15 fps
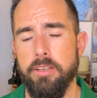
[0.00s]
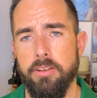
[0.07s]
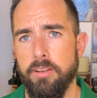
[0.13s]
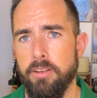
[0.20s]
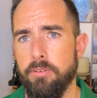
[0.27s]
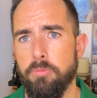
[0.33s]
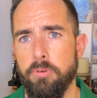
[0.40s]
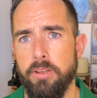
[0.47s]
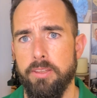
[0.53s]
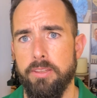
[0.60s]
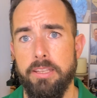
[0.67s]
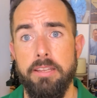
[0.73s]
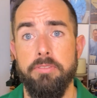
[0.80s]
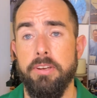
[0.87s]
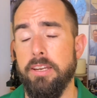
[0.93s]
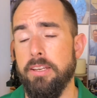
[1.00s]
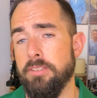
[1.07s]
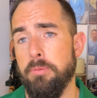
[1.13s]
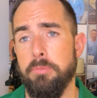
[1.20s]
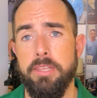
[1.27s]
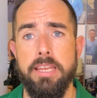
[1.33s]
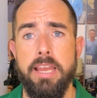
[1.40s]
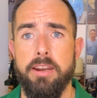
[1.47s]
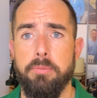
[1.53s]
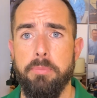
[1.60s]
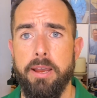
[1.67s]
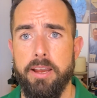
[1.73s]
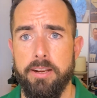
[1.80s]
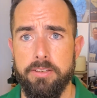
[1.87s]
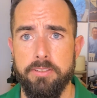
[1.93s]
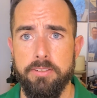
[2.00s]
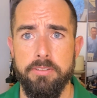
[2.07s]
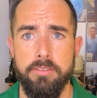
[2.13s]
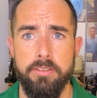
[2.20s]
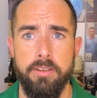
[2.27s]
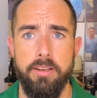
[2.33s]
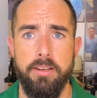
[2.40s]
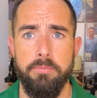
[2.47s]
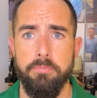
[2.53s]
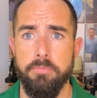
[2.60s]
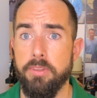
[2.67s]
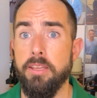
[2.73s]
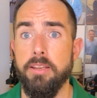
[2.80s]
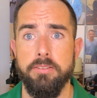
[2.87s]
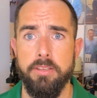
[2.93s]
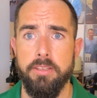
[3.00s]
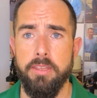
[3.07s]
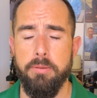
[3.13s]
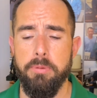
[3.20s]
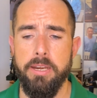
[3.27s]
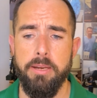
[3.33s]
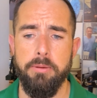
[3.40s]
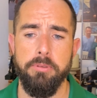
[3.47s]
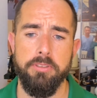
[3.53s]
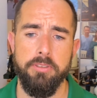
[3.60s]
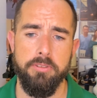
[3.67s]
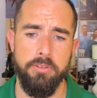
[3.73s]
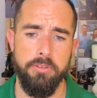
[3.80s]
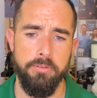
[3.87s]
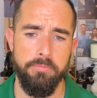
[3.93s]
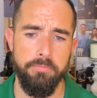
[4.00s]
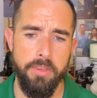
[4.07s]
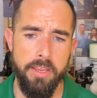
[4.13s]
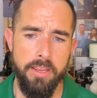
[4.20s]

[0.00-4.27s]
good with even some of the out-of-box things that they've been able to do.